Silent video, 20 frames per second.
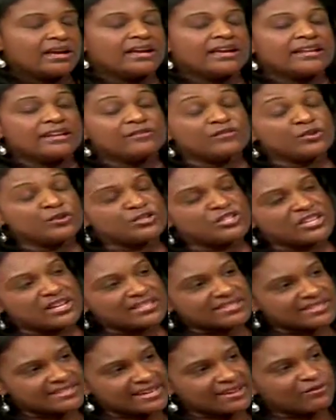And if you
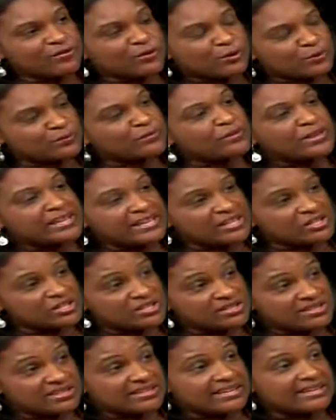adjust that for
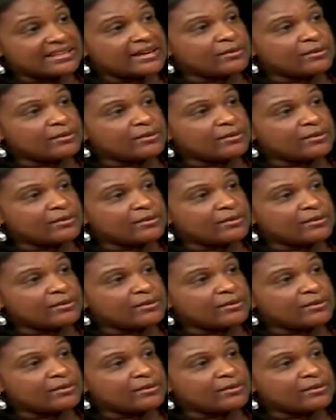inflation today,